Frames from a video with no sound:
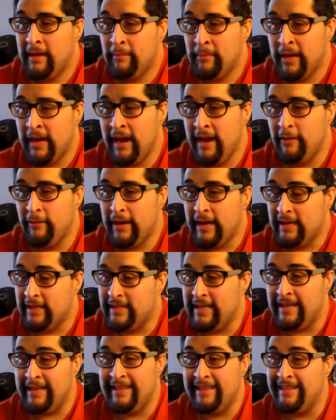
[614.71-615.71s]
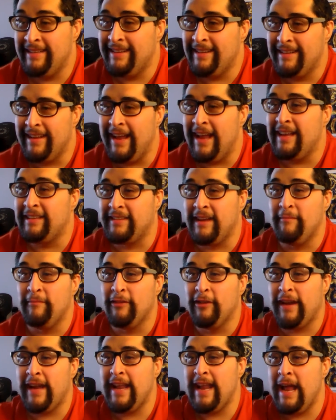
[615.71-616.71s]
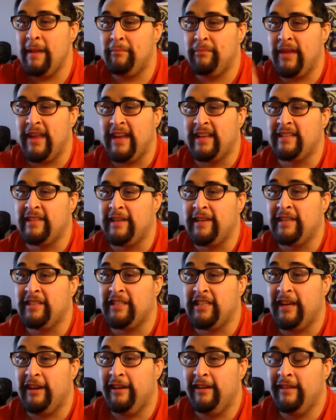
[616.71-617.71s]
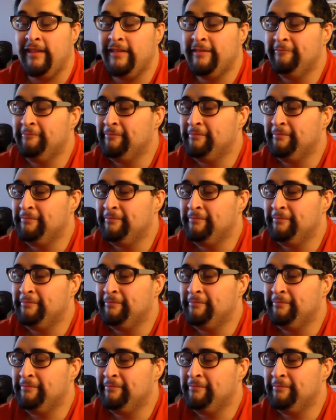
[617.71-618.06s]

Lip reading: But anyways, as I'm looking at big tits here.